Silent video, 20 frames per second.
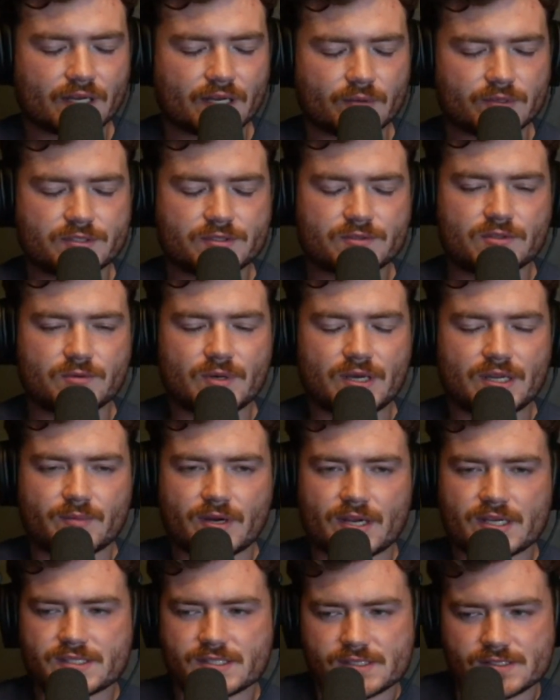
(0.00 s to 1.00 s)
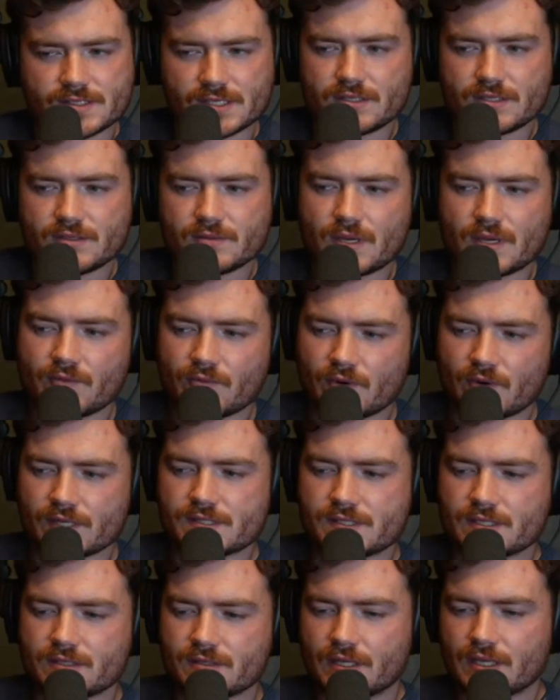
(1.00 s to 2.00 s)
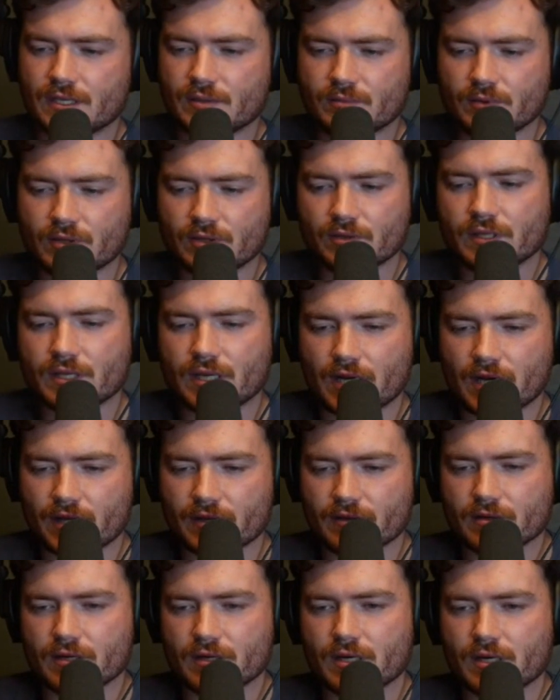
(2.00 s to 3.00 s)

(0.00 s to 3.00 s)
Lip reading: What's cool about Nebraska is they do have whitetail and muley together.